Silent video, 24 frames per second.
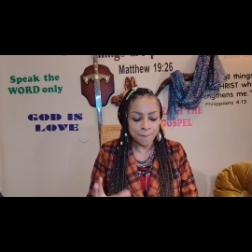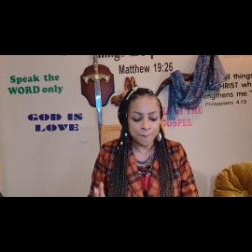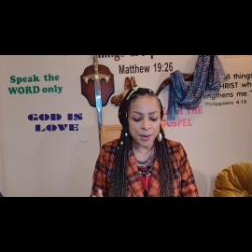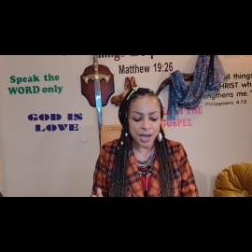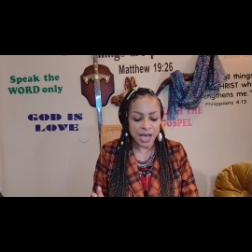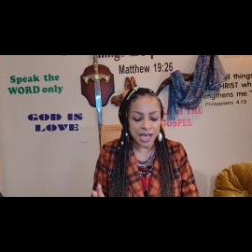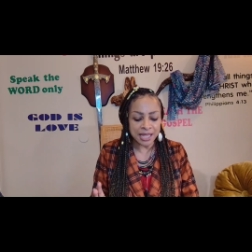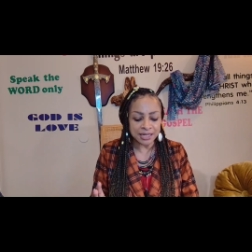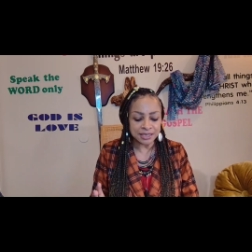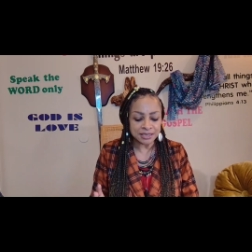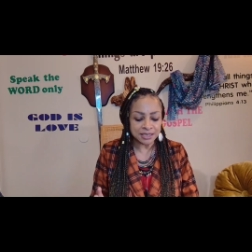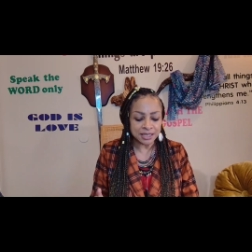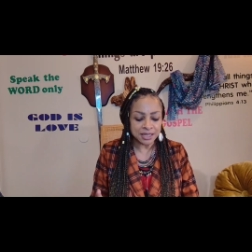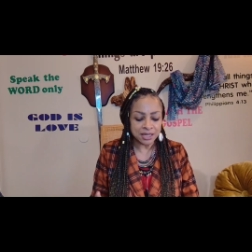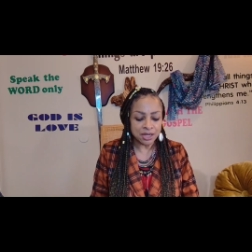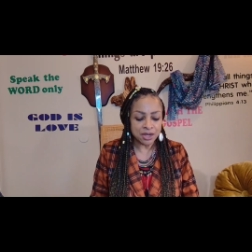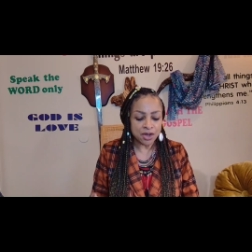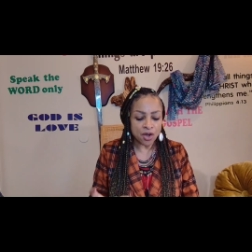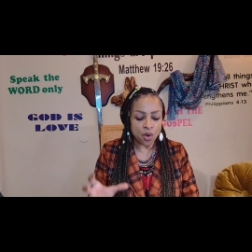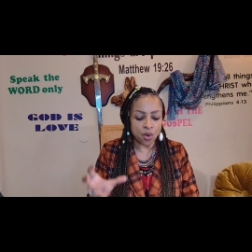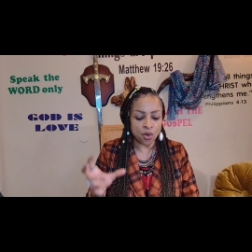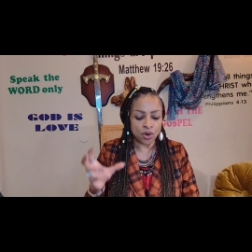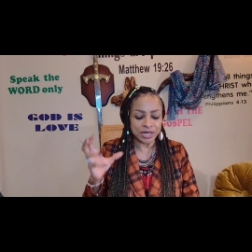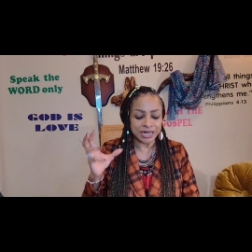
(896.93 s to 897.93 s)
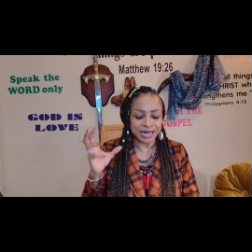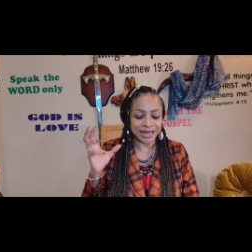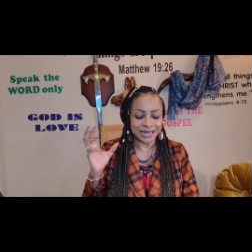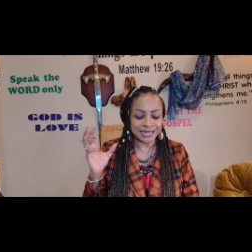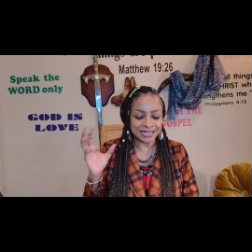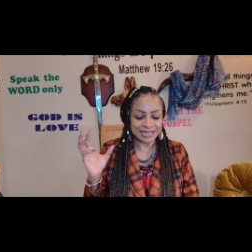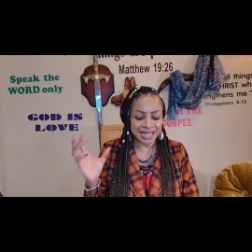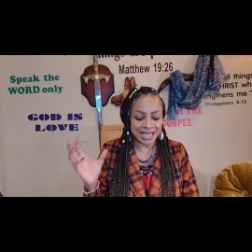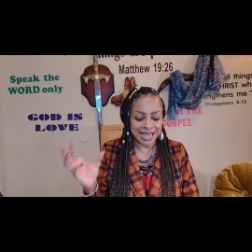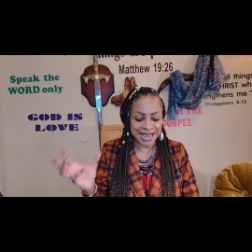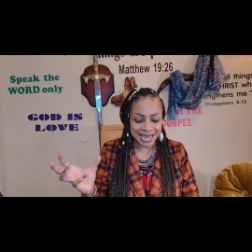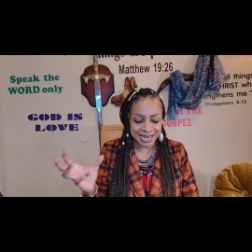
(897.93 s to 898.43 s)
but on
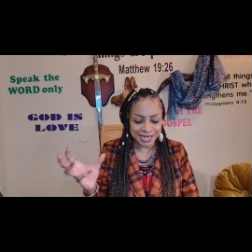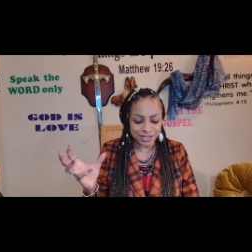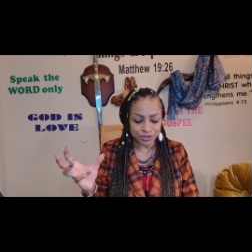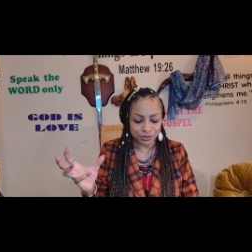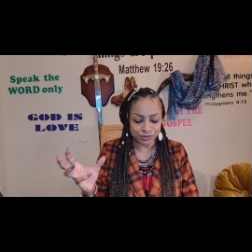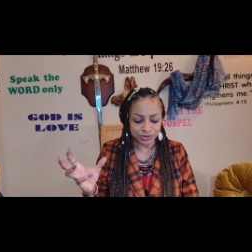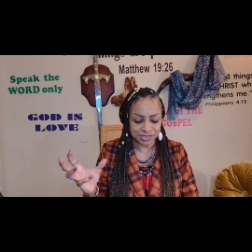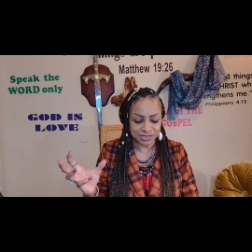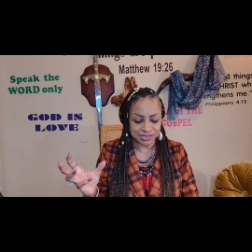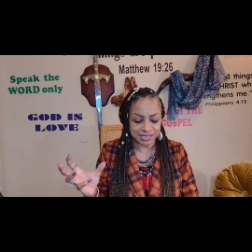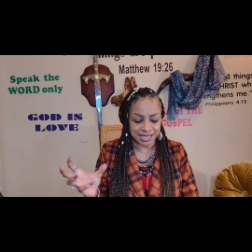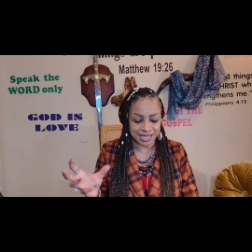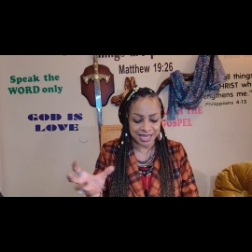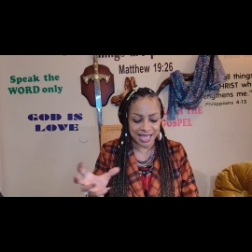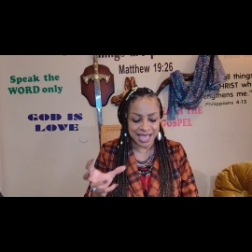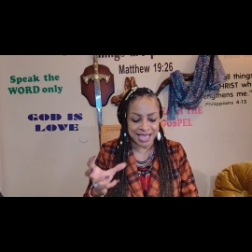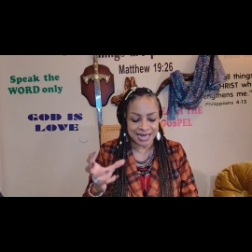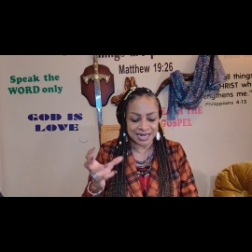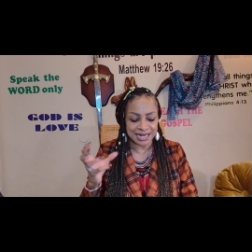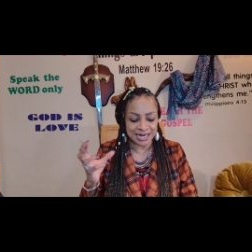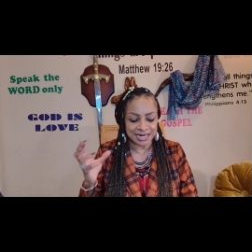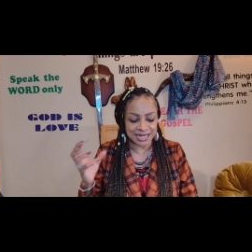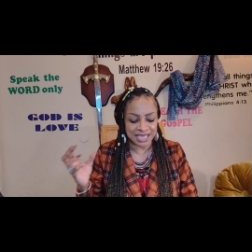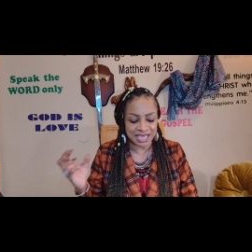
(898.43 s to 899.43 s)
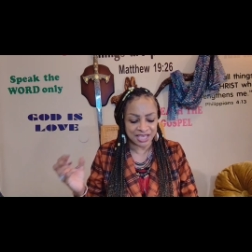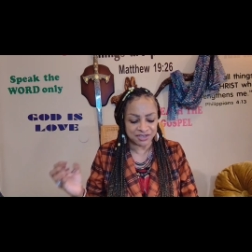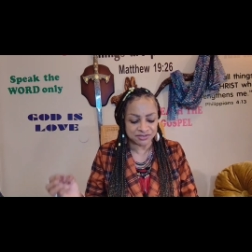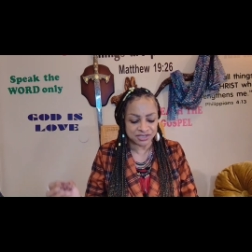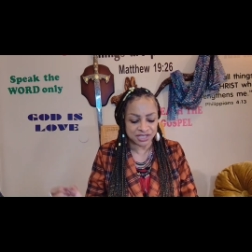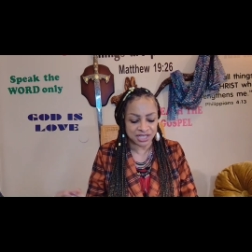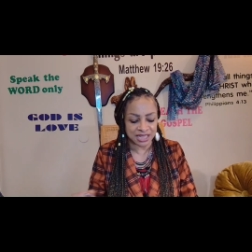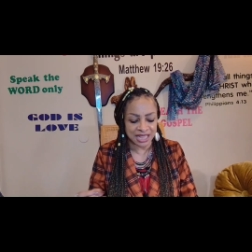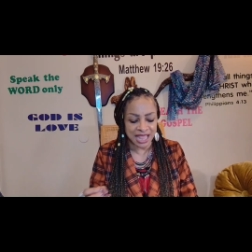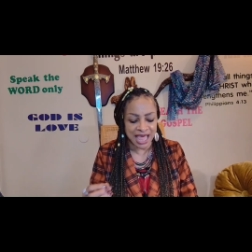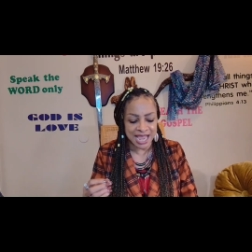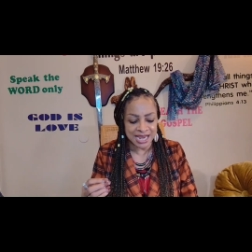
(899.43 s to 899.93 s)
a candlestick, and it
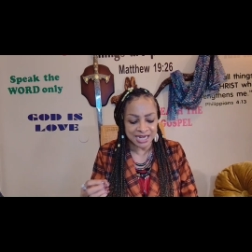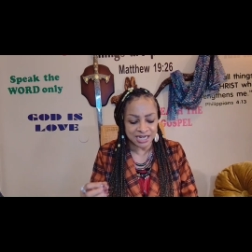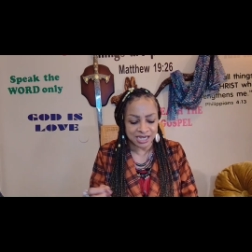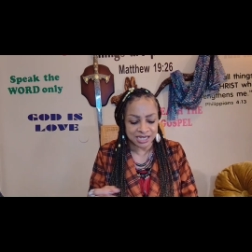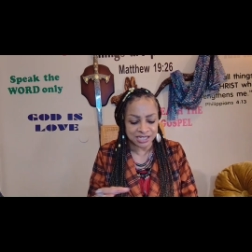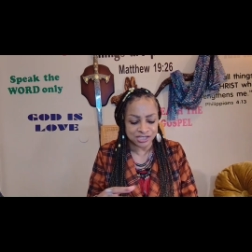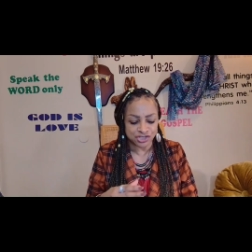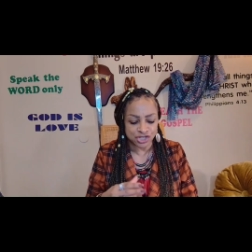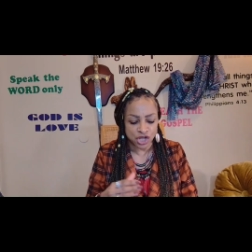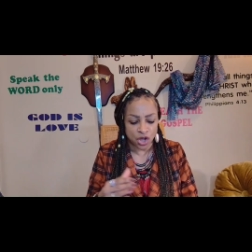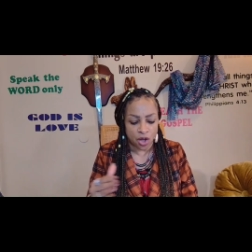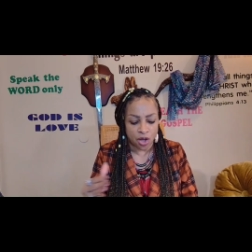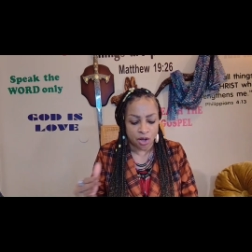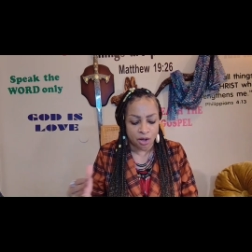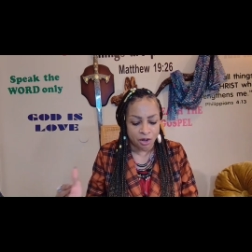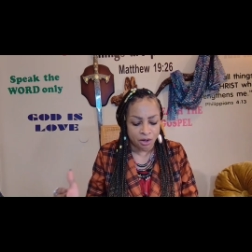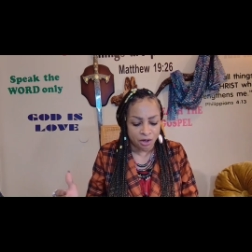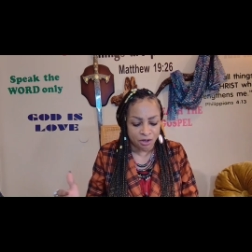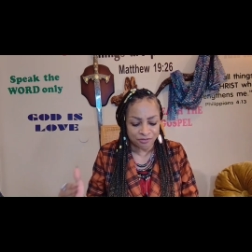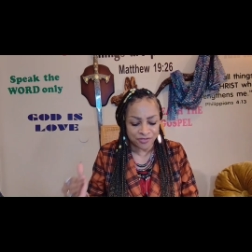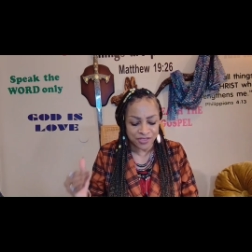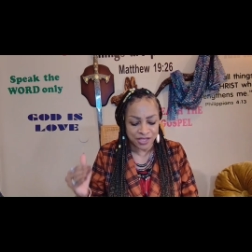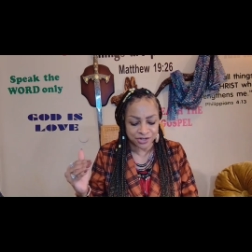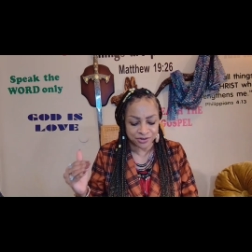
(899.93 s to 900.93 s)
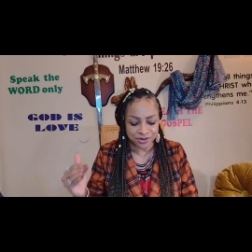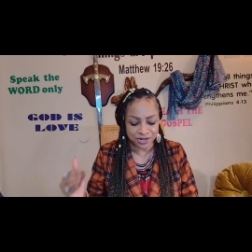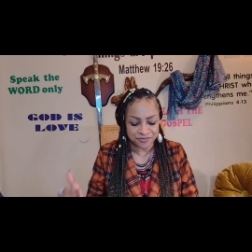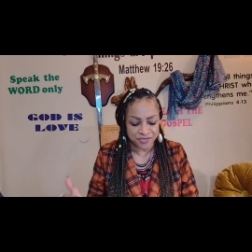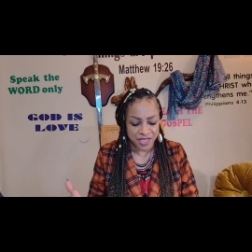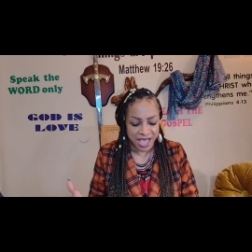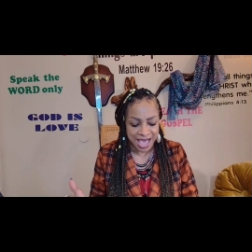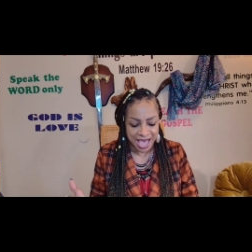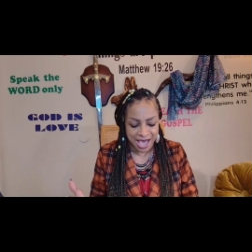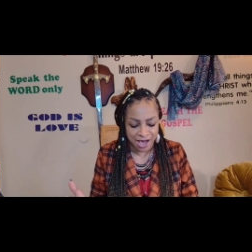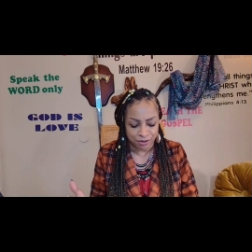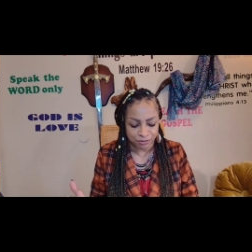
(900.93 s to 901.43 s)
gives light unto all that are
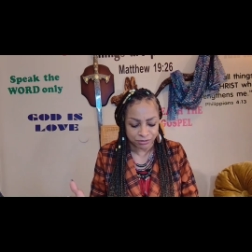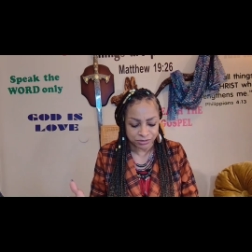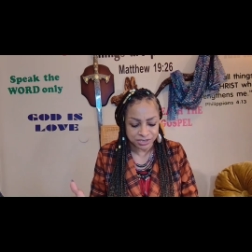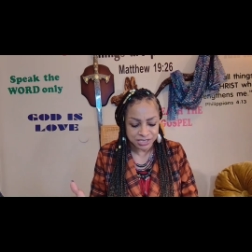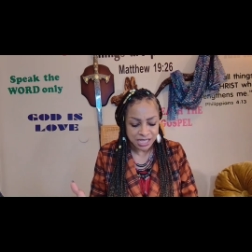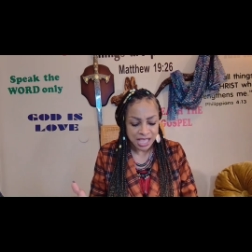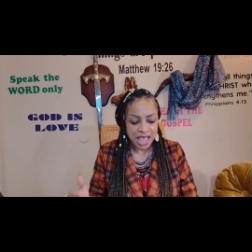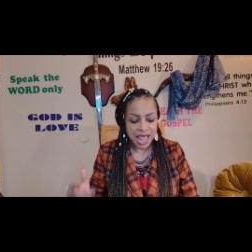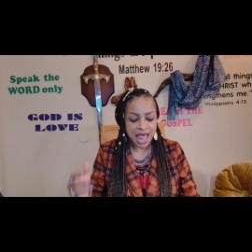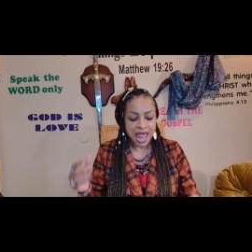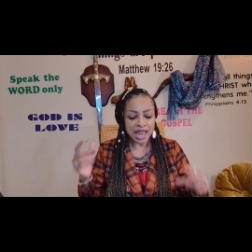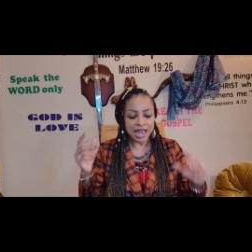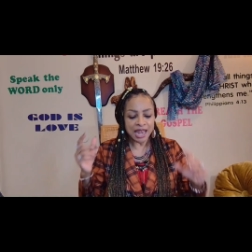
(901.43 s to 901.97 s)
in the house.